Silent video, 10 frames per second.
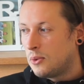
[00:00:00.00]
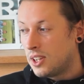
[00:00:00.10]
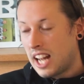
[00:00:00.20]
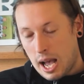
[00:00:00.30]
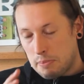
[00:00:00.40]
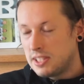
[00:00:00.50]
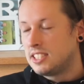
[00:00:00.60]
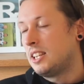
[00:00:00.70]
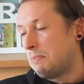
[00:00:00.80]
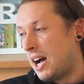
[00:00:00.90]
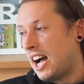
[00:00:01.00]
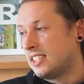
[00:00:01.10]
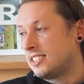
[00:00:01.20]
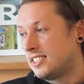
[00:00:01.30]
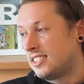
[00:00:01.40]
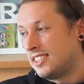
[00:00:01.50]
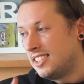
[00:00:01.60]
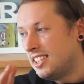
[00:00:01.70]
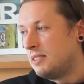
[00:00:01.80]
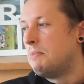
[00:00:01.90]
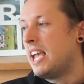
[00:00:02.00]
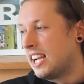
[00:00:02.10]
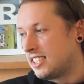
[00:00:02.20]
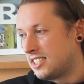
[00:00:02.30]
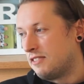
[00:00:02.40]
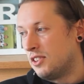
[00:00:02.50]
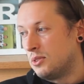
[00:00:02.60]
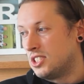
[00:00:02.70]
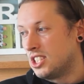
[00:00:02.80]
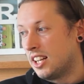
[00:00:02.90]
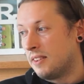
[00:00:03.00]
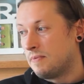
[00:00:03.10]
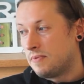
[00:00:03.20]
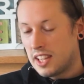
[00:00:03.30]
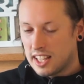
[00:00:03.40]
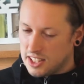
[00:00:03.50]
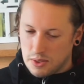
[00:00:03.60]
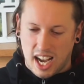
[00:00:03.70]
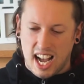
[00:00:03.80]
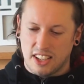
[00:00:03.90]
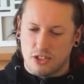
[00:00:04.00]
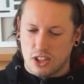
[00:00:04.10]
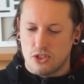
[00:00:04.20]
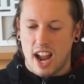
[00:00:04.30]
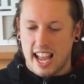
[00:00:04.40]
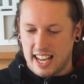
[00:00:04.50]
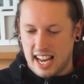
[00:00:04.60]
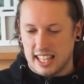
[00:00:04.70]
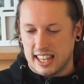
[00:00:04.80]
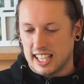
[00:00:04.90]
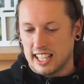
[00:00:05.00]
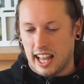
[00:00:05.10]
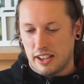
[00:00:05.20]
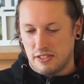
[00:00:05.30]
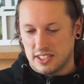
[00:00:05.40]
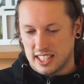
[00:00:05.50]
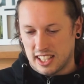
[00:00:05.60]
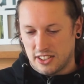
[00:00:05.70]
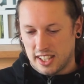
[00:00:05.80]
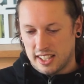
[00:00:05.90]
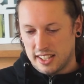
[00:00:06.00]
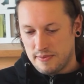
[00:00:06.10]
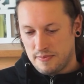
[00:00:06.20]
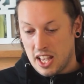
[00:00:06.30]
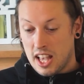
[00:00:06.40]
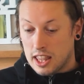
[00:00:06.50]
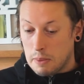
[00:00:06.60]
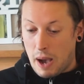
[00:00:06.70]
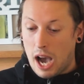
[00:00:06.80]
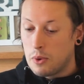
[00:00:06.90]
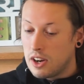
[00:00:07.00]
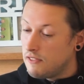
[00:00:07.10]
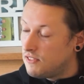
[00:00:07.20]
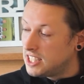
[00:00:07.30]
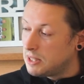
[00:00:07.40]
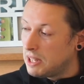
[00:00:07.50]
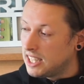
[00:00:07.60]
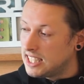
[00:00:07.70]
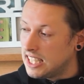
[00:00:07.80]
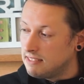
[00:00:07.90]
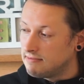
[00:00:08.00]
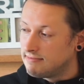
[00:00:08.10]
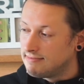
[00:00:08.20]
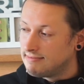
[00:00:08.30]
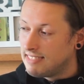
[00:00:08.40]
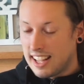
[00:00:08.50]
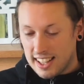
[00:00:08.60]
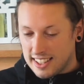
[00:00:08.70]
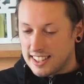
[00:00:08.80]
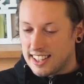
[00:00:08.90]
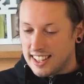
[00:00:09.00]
What happens in the past makes the future. Mm. You can't regret anything in life, isn't it, Craig? Mm. The power of invisibility? Now